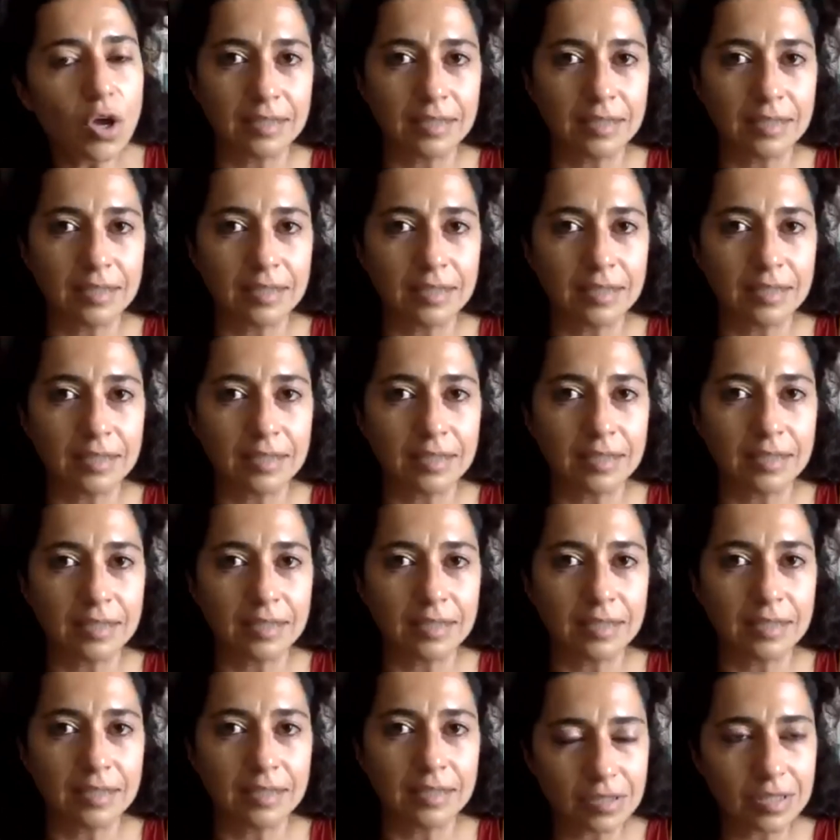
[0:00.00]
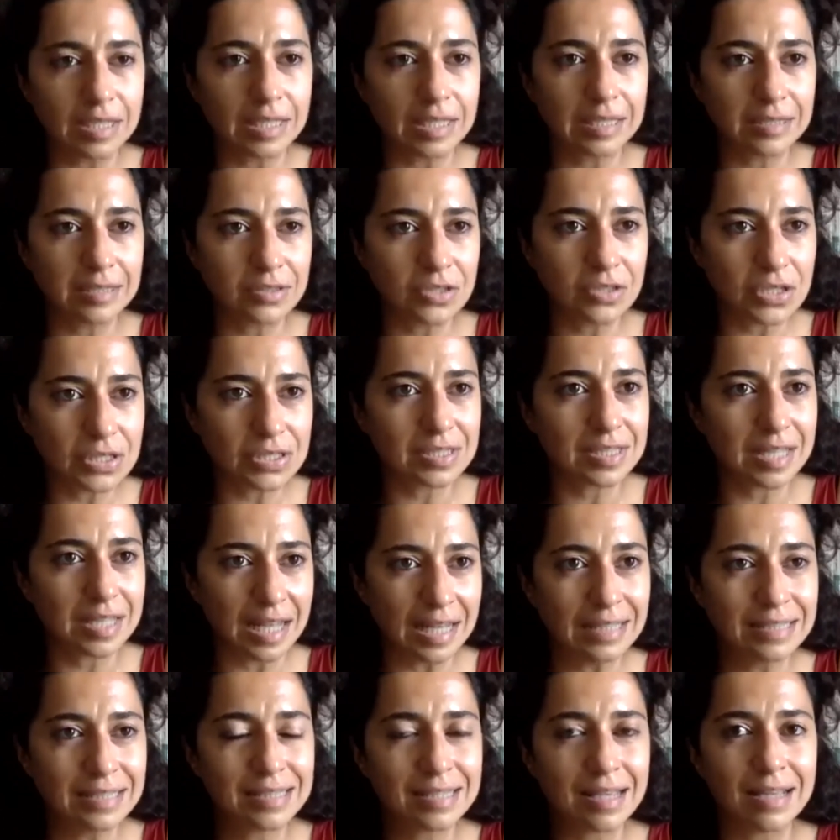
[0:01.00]
It just
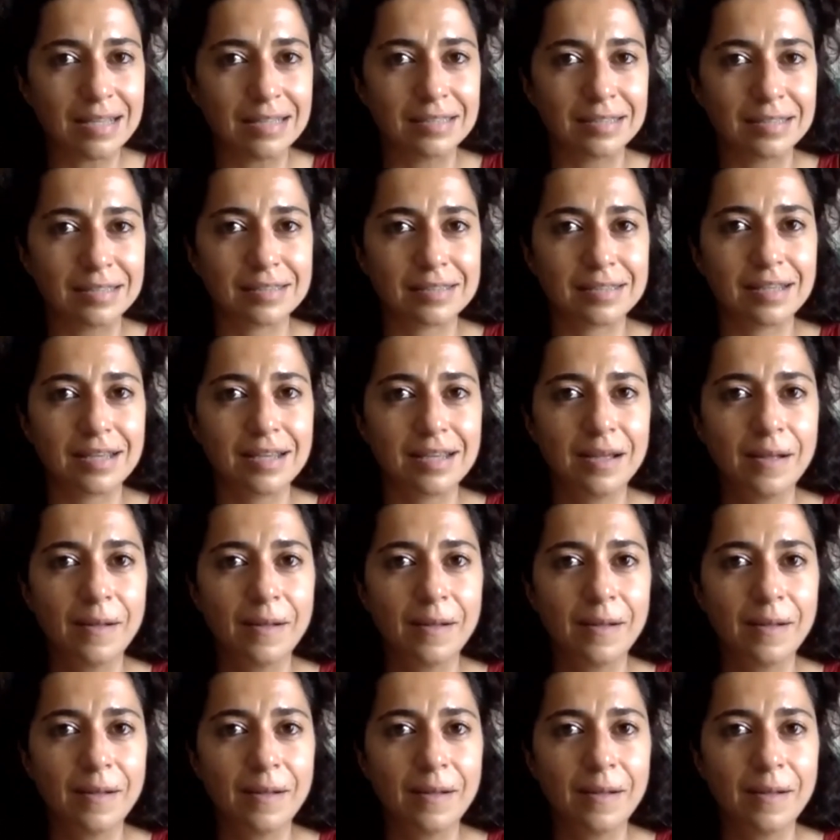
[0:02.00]
tells us